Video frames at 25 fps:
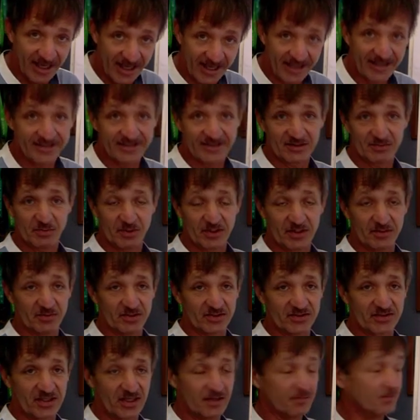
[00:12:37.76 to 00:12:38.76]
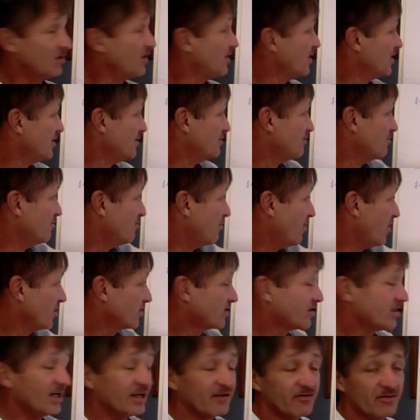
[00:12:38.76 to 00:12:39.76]
That is a pyramid scheme.
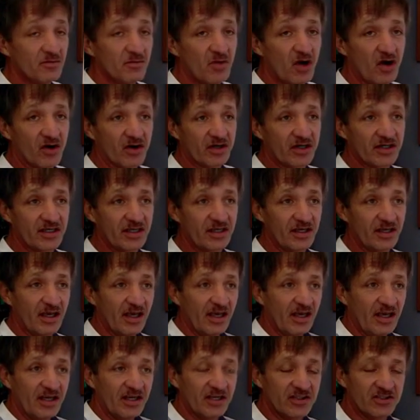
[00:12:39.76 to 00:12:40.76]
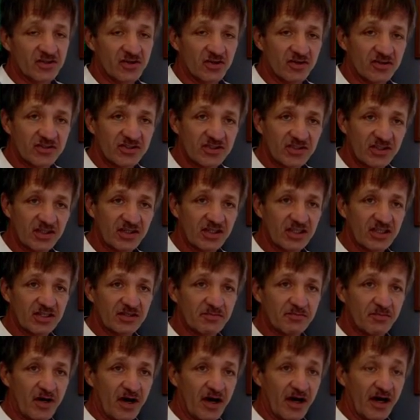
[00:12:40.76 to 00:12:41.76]
Multi-level marketing is
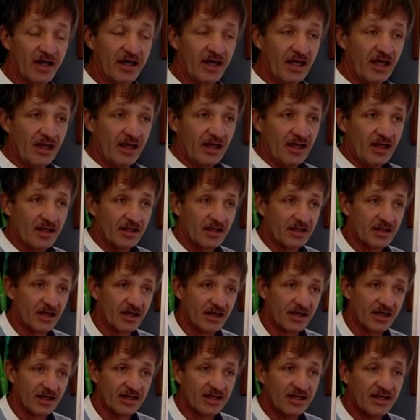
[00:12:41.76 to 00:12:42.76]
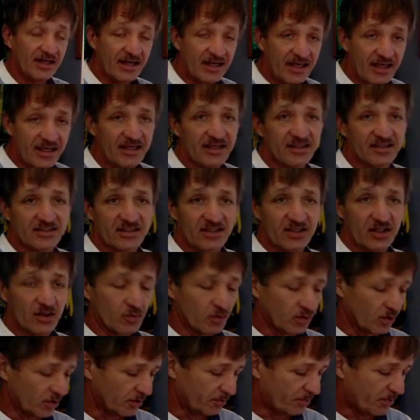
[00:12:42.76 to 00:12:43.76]
considered by the leaders in the
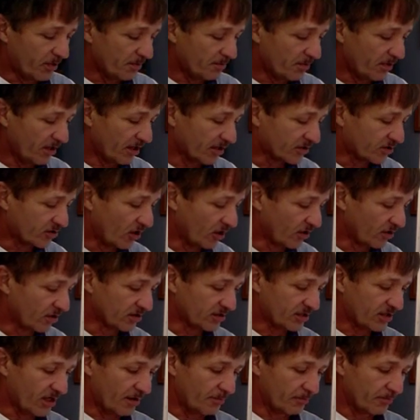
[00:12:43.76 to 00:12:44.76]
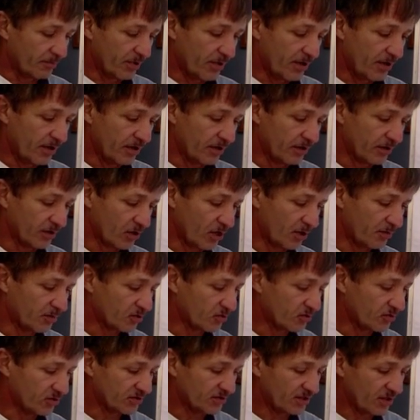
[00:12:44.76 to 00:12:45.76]
world, people like Donald Trump,
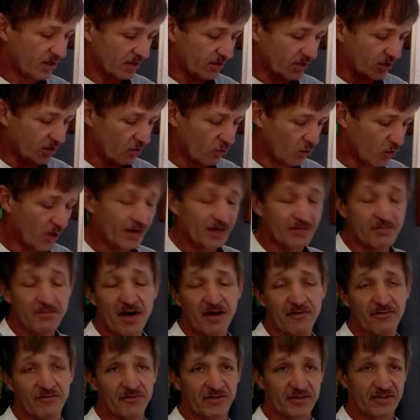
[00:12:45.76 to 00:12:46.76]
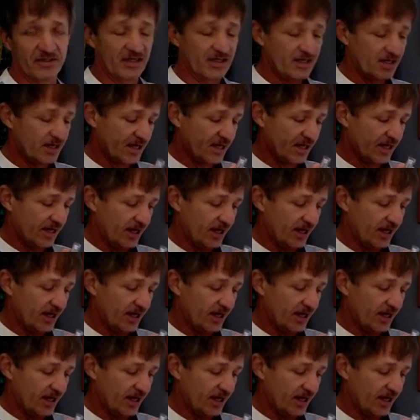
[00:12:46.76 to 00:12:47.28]
Robert Kiyosaki, Warren Buffett,